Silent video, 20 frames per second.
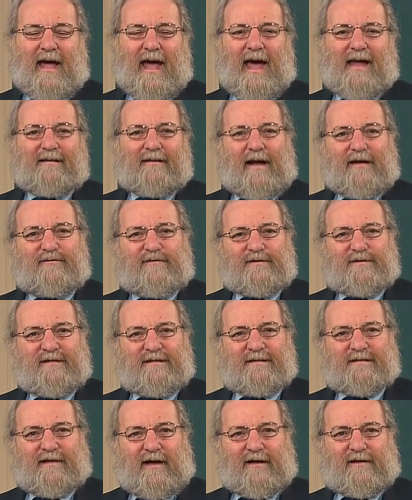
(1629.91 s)
and
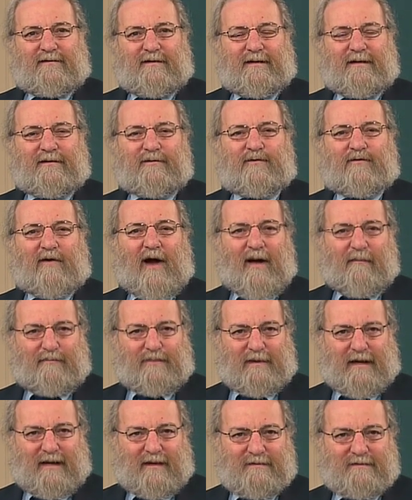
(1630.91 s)
nitrogen cycling in crop
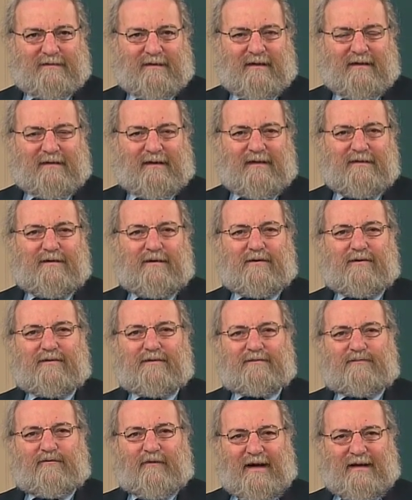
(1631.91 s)
plants can
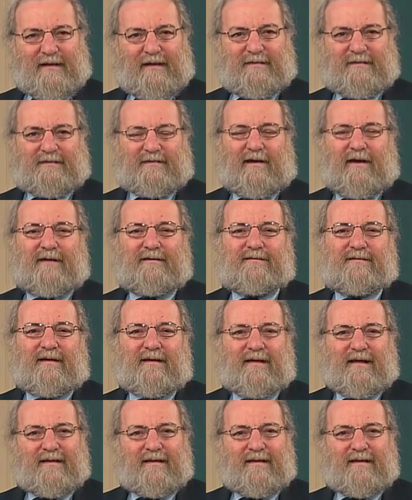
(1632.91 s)
yield great insights